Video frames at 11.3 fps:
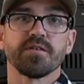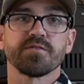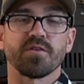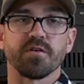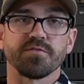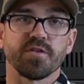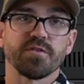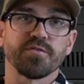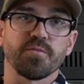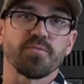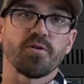solves
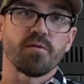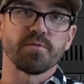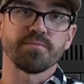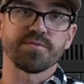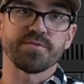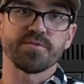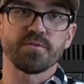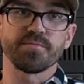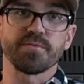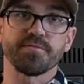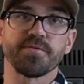all your problems in
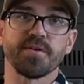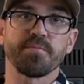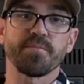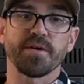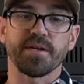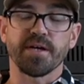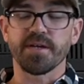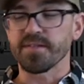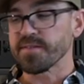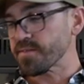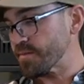terms of grip on
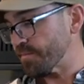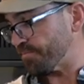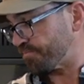ice.